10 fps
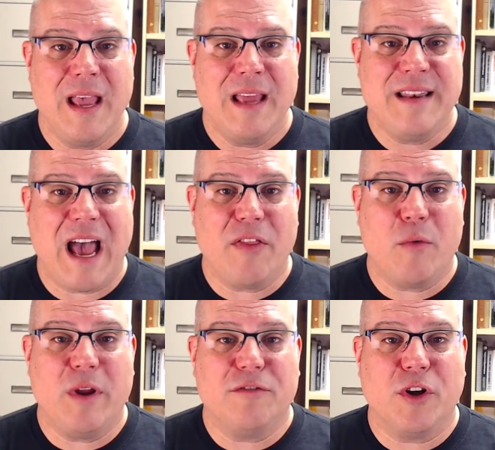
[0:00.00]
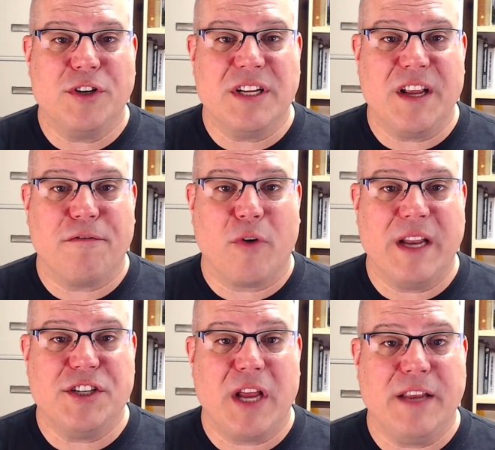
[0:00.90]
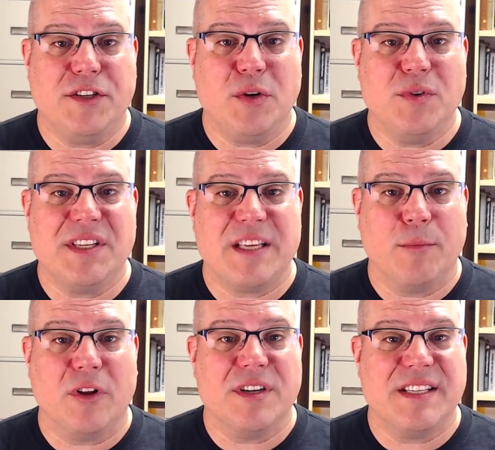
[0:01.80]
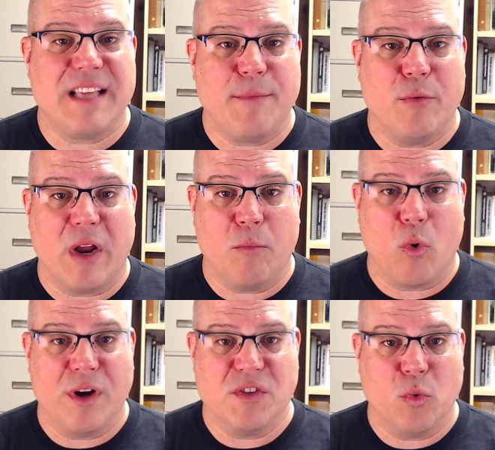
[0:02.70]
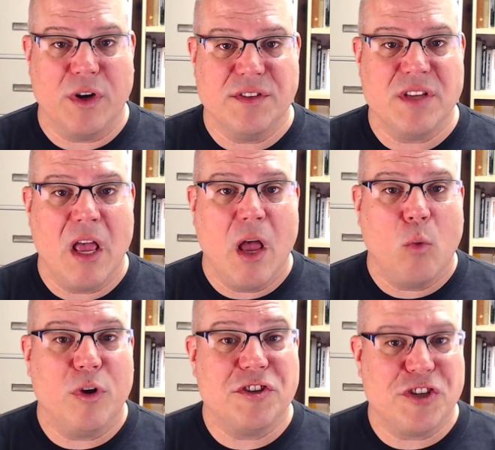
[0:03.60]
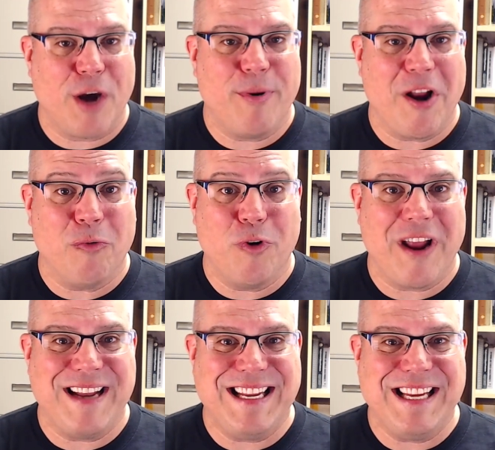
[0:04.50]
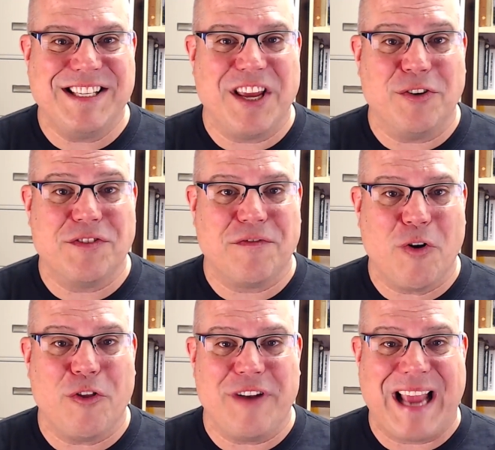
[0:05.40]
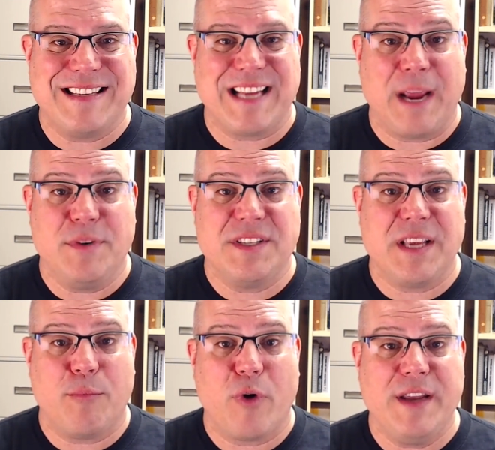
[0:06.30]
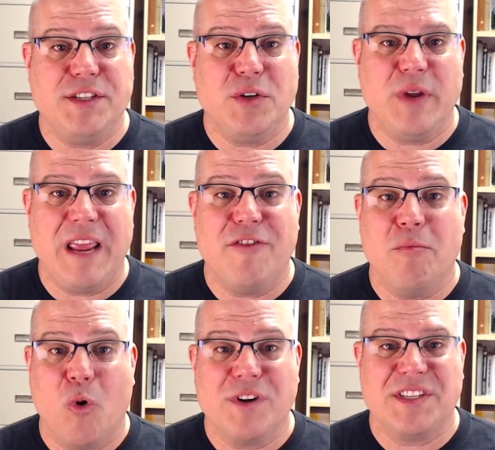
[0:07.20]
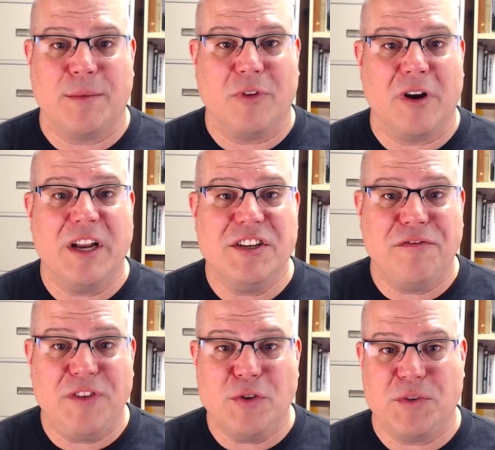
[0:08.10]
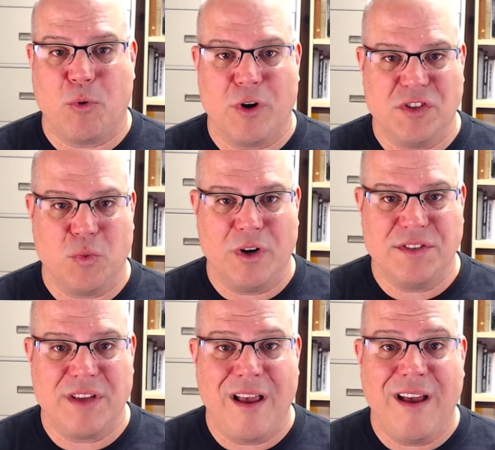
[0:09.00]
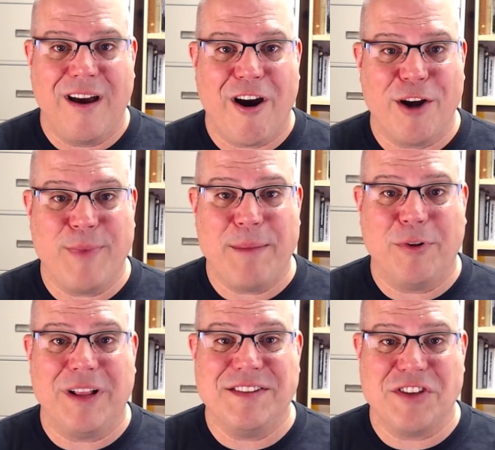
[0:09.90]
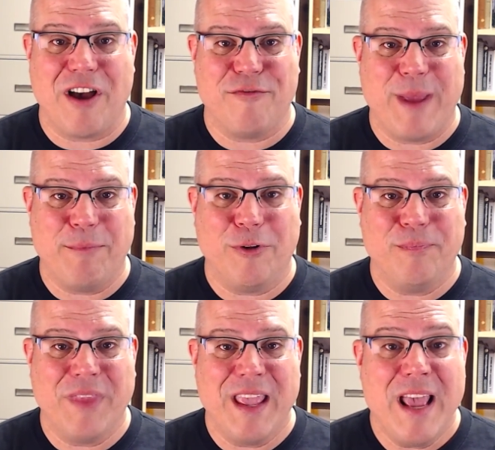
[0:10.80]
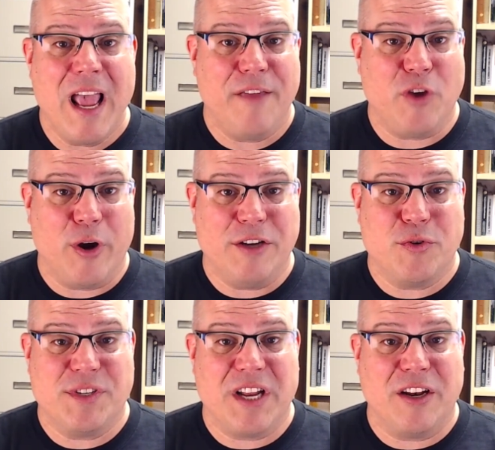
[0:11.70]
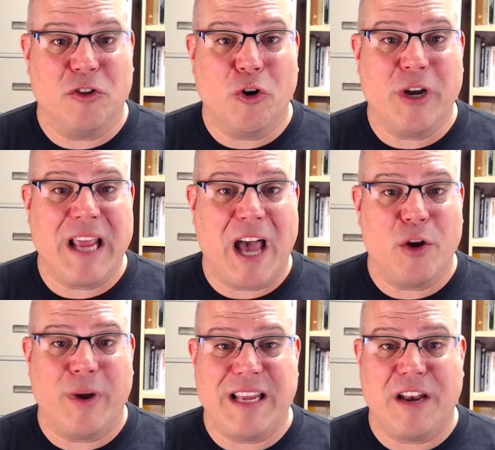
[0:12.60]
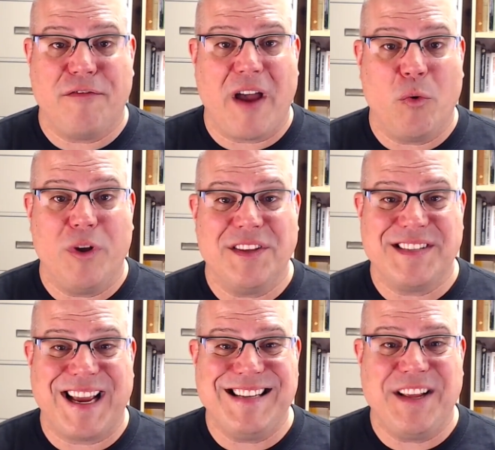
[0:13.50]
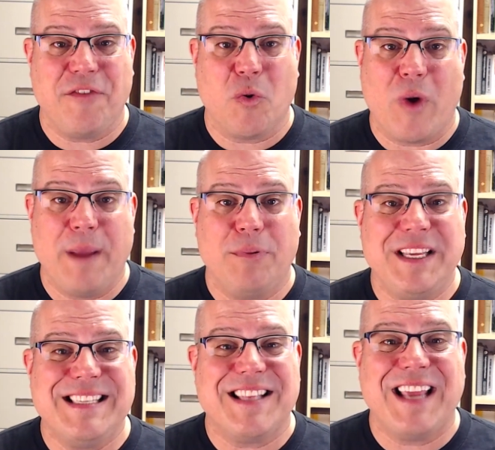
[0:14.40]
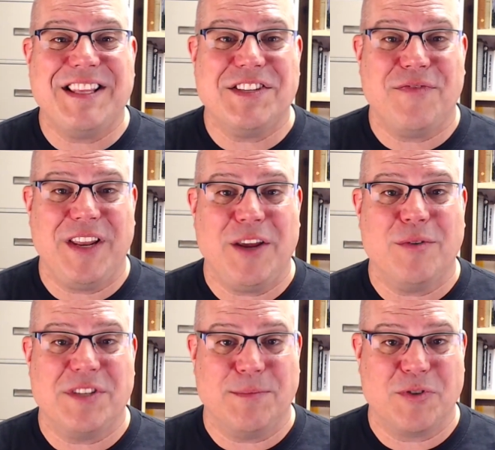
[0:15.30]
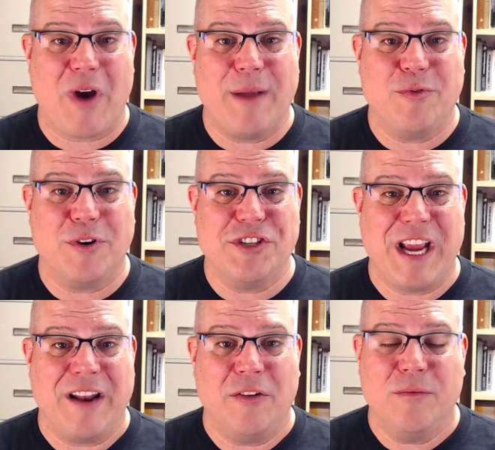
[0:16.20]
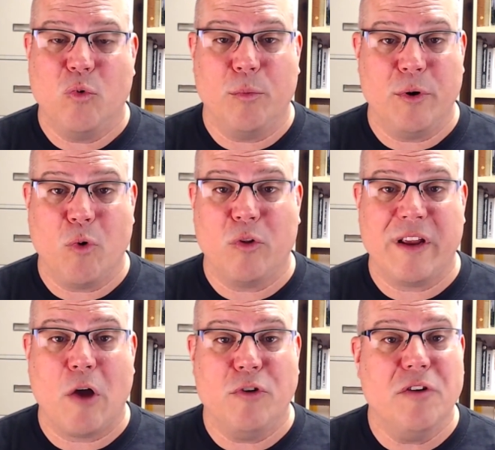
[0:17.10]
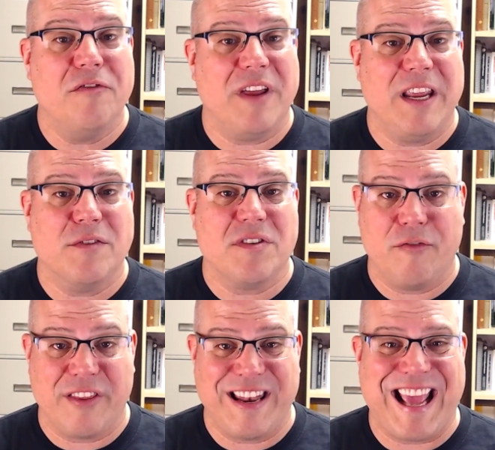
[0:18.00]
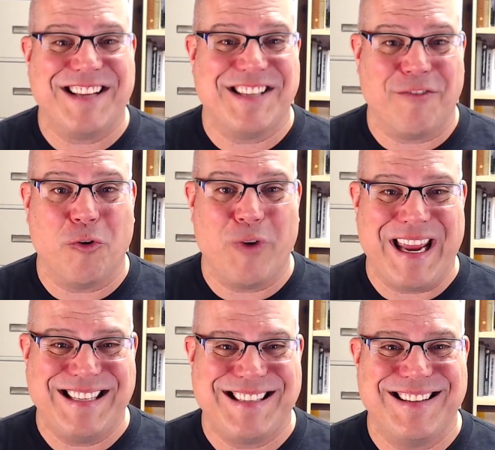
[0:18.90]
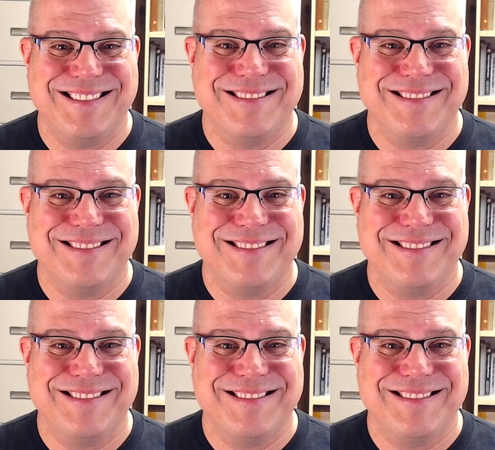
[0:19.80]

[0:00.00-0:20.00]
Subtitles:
Now that we've learned to differentiate two similar semi-ring porous woods, we'll sharpen our wood ID skills further next time to separate two even more similar diffuse porous woods, hard maple and soft maple. If you're interested in learning how to identify wood the scientific way, please like this video and subscribe to our channel. We'll be rolling out new videos over the next several weeks.